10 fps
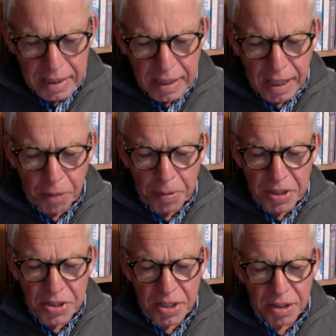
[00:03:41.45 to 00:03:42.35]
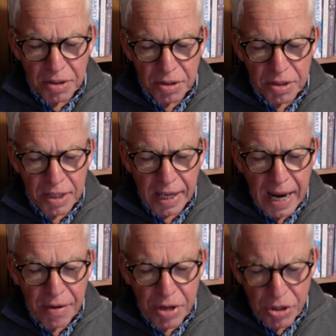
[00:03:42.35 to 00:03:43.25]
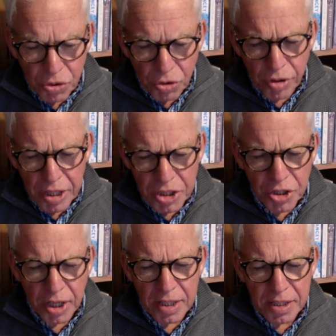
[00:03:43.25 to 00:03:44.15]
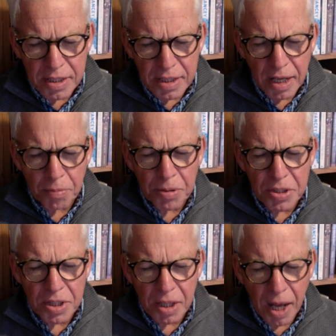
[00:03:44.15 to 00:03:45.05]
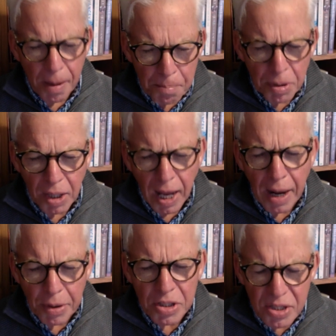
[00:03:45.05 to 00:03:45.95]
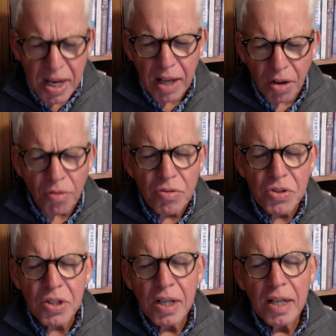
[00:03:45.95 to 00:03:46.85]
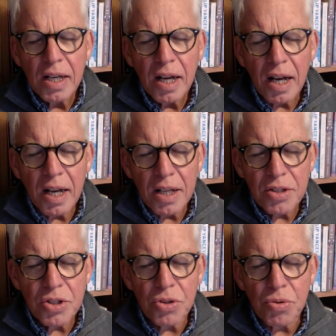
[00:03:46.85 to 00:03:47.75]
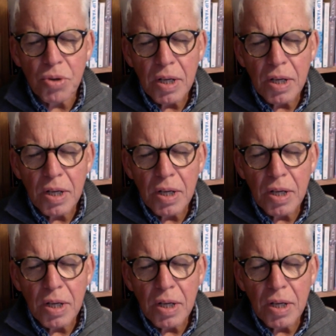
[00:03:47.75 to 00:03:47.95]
help us to carry your interests. Help us to humble ourselves, to